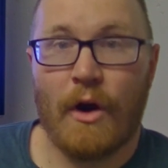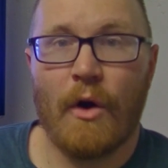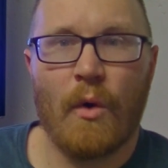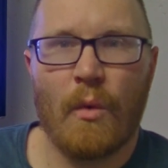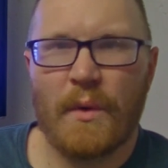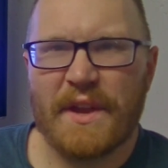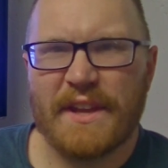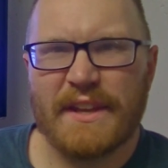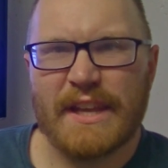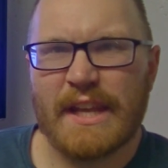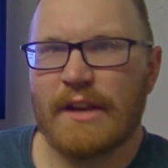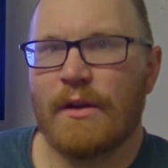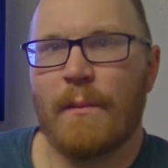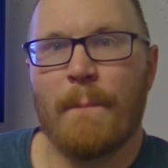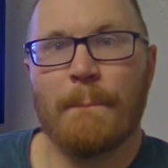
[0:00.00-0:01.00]
oh, we
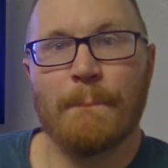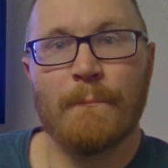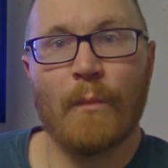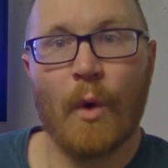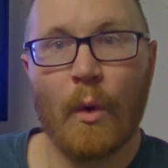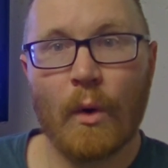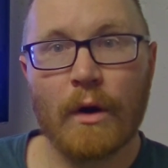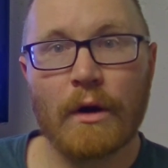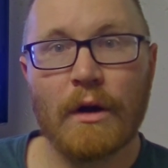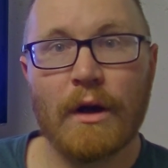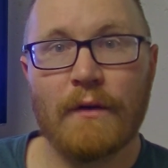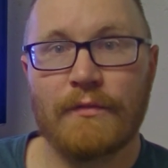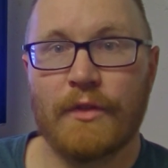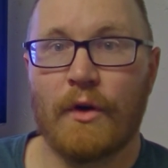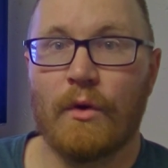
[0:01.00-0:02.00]
need more
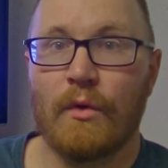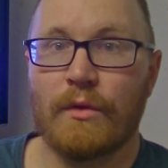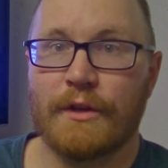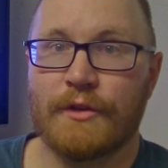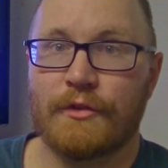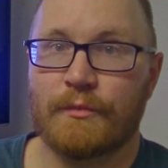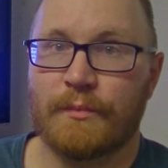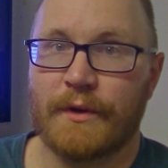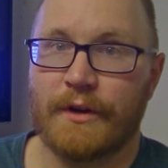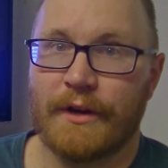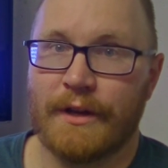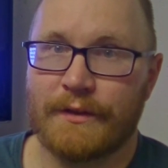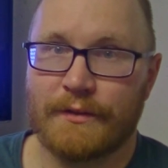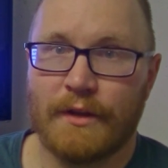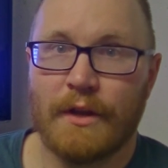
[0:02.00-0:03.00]
of the Holy
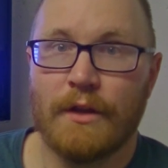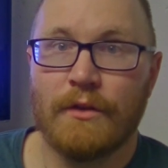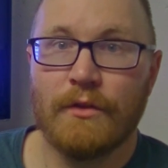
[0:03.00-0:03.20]
Spirit.